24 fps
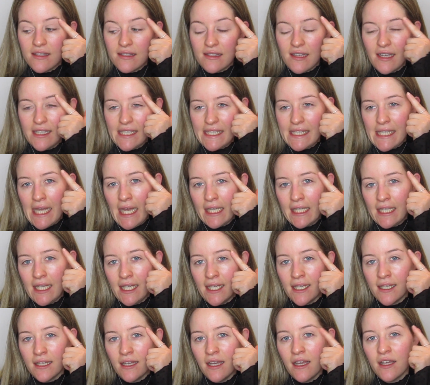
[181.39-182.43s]
like
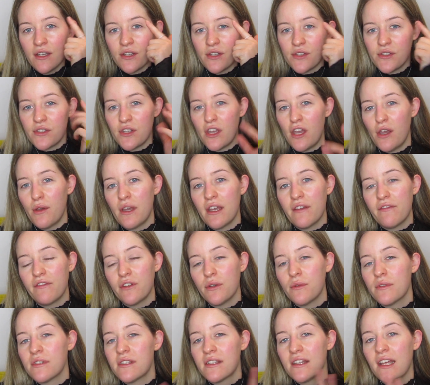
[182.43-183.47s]
tacky. So if
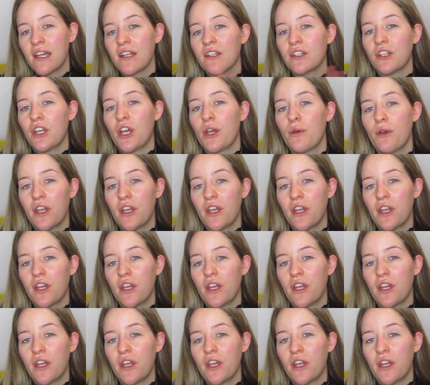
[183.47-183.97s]
you were to then go